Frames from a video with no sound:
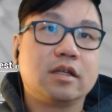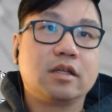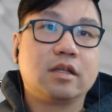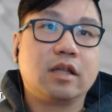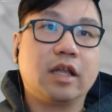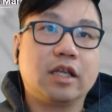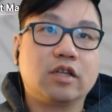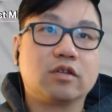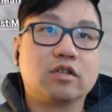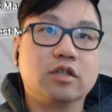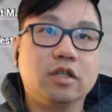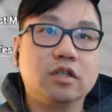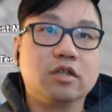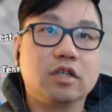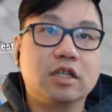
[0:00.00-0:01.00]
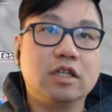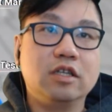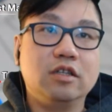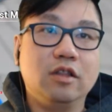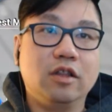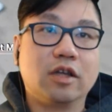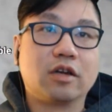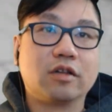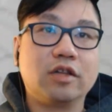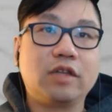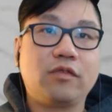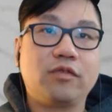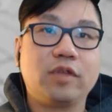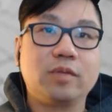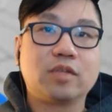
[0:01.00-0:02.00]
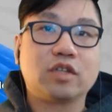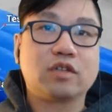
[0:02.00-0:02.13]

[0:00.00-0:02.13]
Like he literally flipped the